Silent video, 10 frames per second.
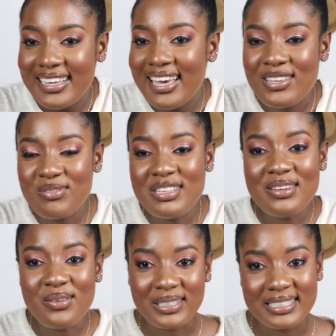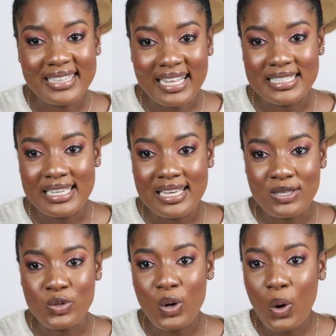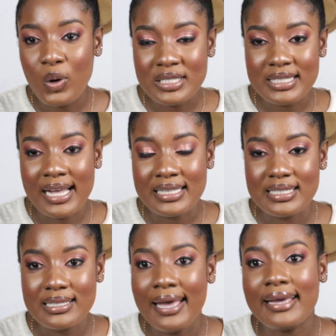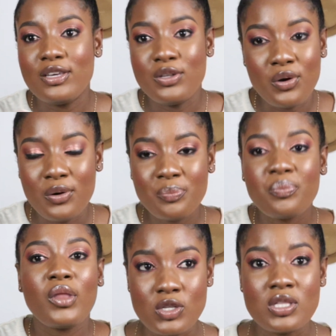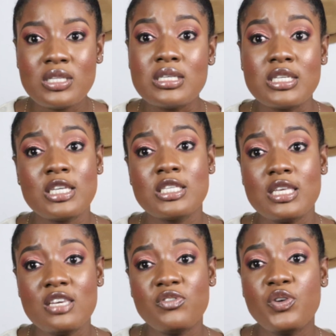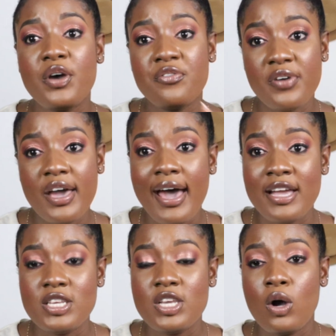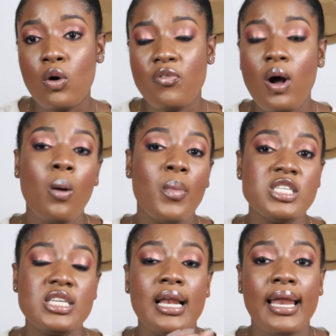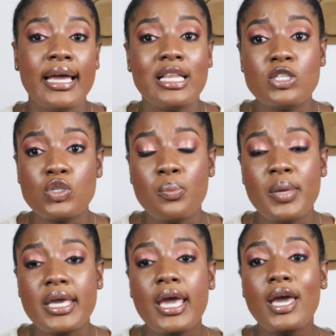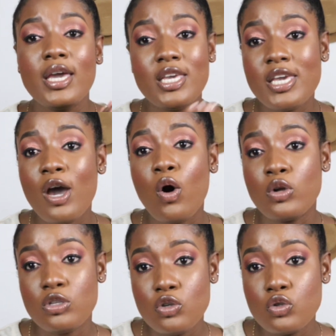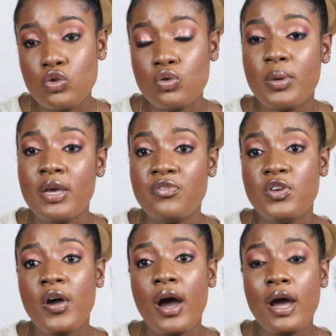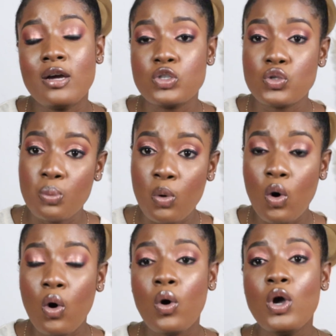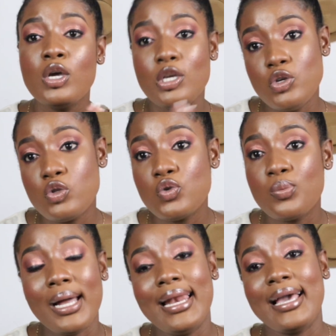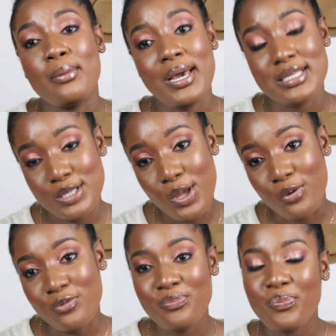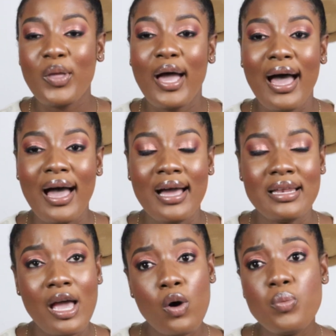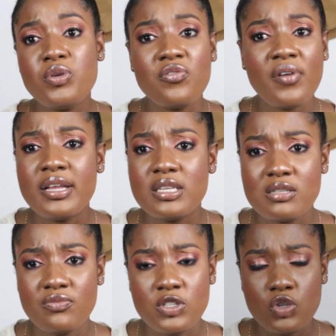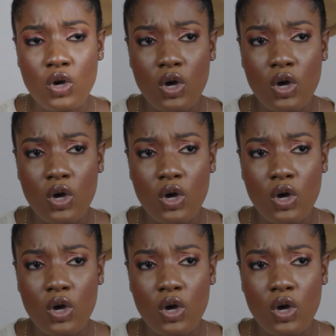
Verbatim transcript: it's really not static, it's not constant, like, you know. So this is just to give you a fair idea of how much you are likely to make here on YouTube if you are a small YouTuber like myself. And I hope you find this video